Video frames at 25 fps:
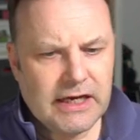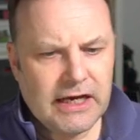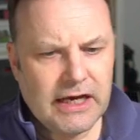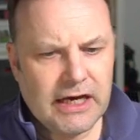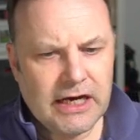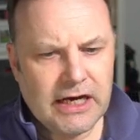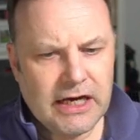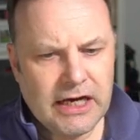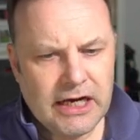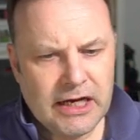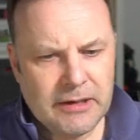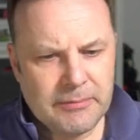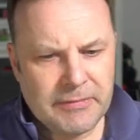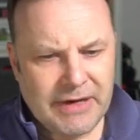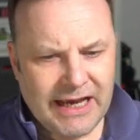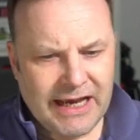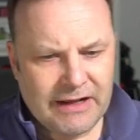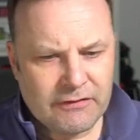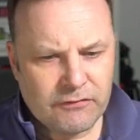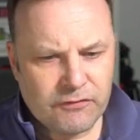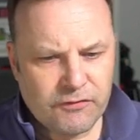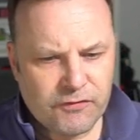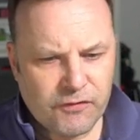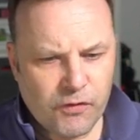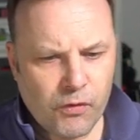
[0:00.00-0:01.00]

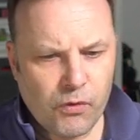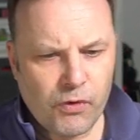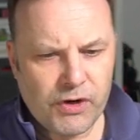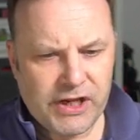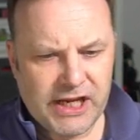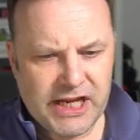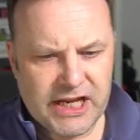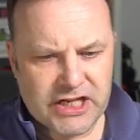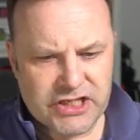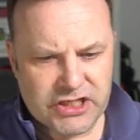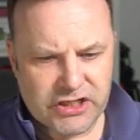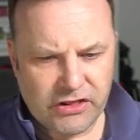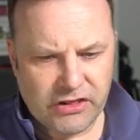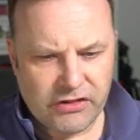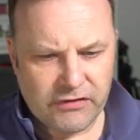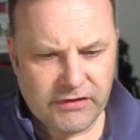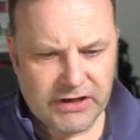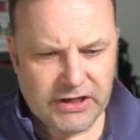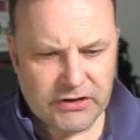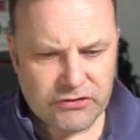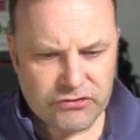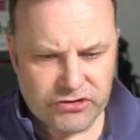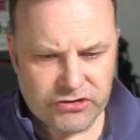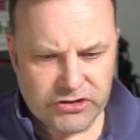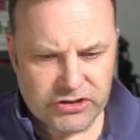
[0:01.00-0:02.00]
and 4 years at
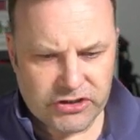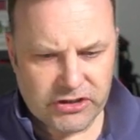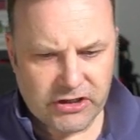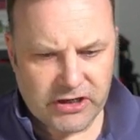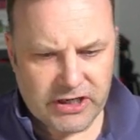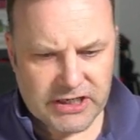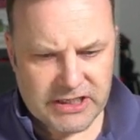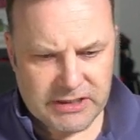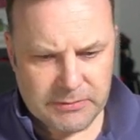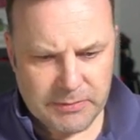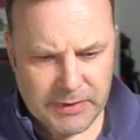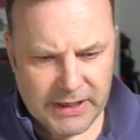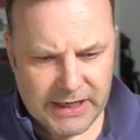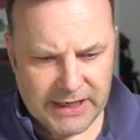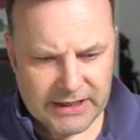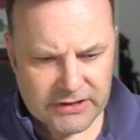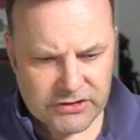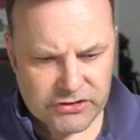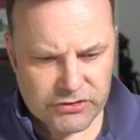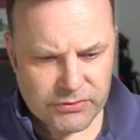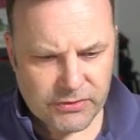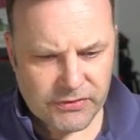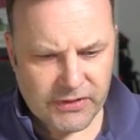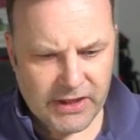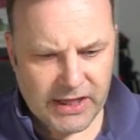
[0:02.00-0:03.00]

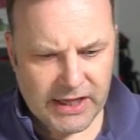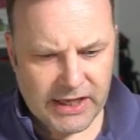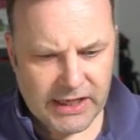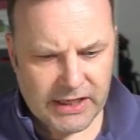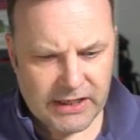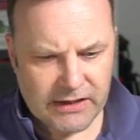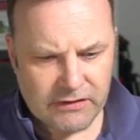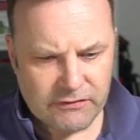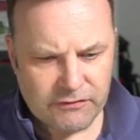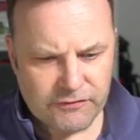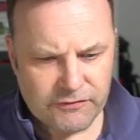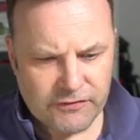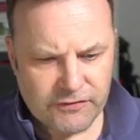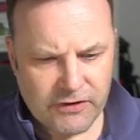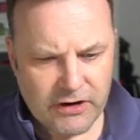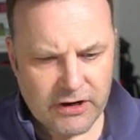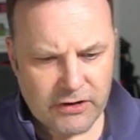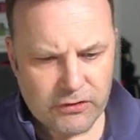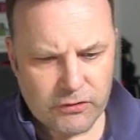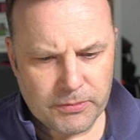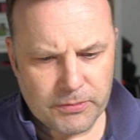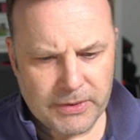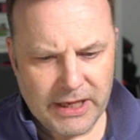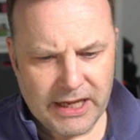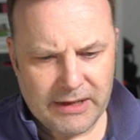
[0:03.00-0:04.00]
£390 with a
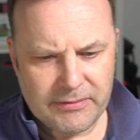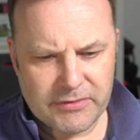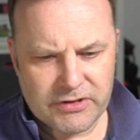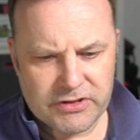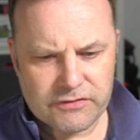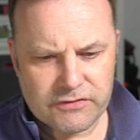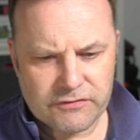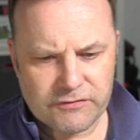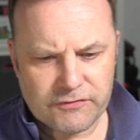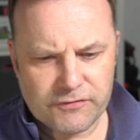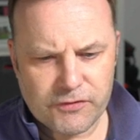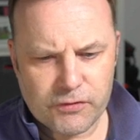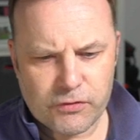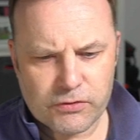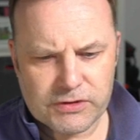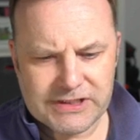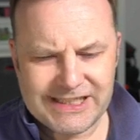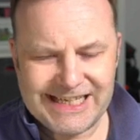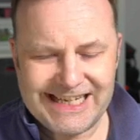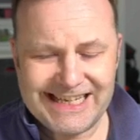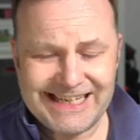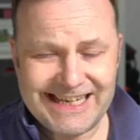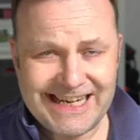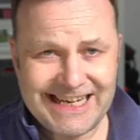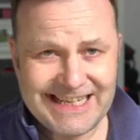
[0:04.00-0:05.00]
final payment of
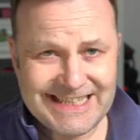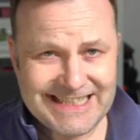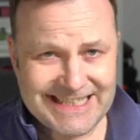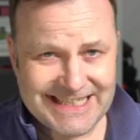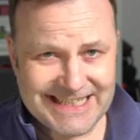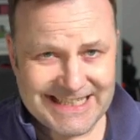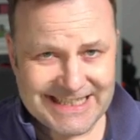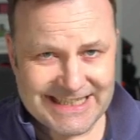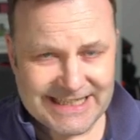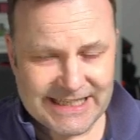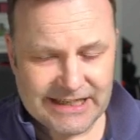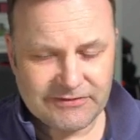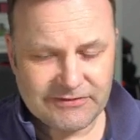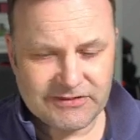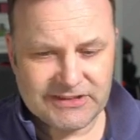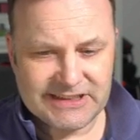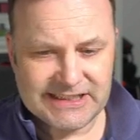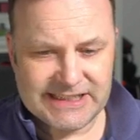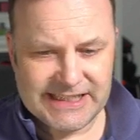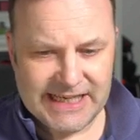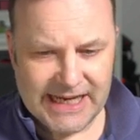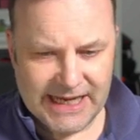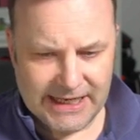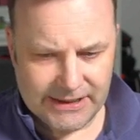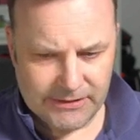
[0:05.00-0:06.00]

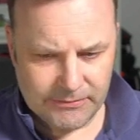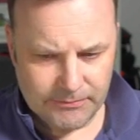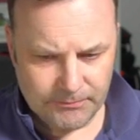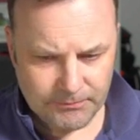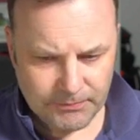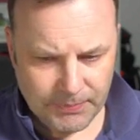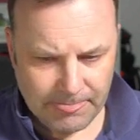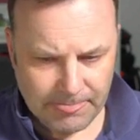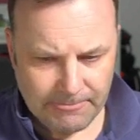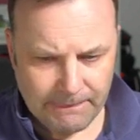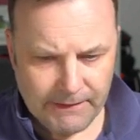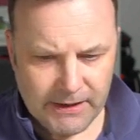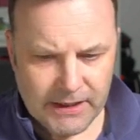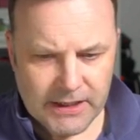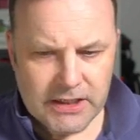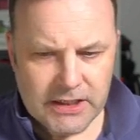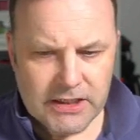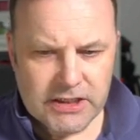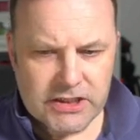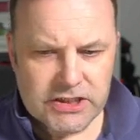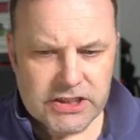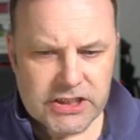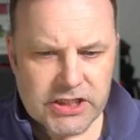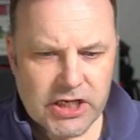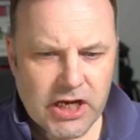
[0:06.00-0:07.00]
£14,867.10.
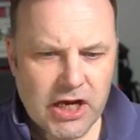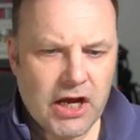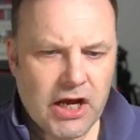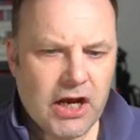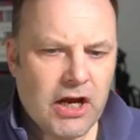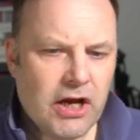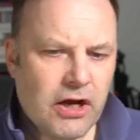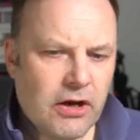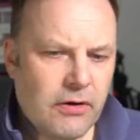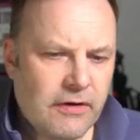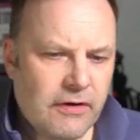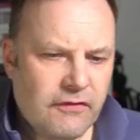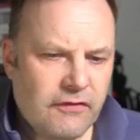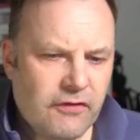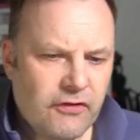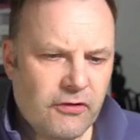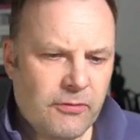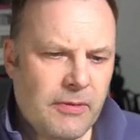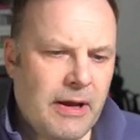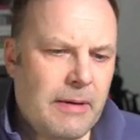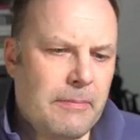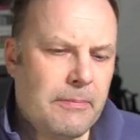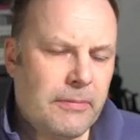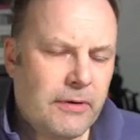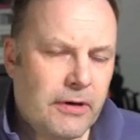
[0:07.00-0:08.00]
So if you
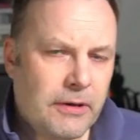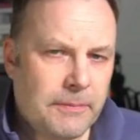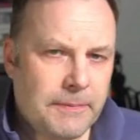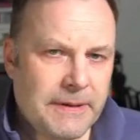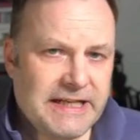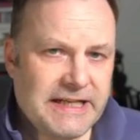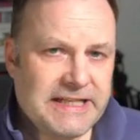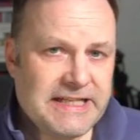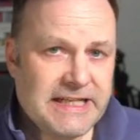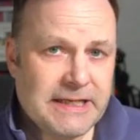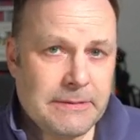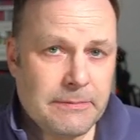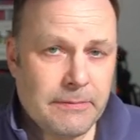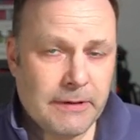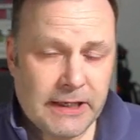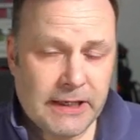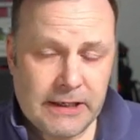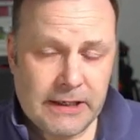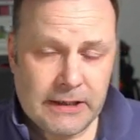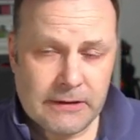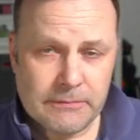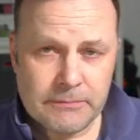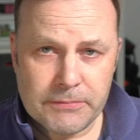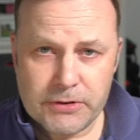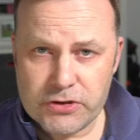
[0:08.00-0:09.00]
remember, a
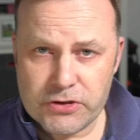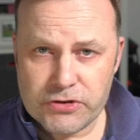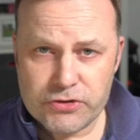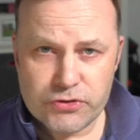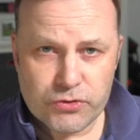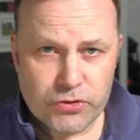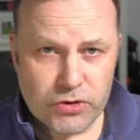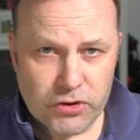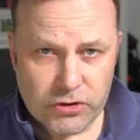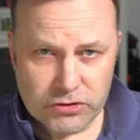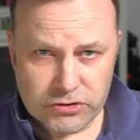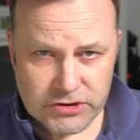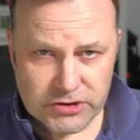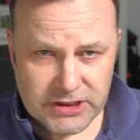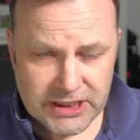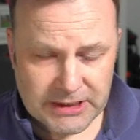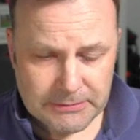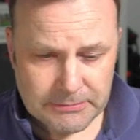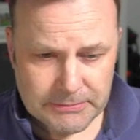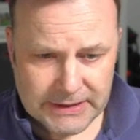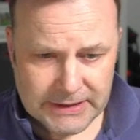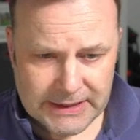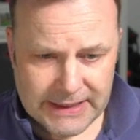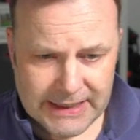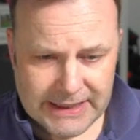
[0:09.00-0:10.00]
PCP, personal
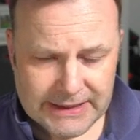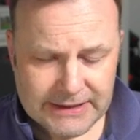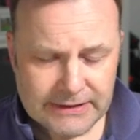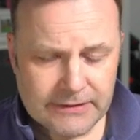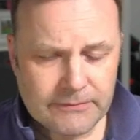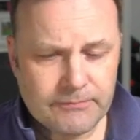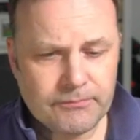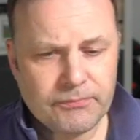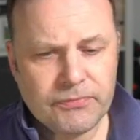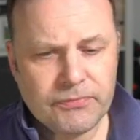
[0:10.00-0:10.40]
contract plan,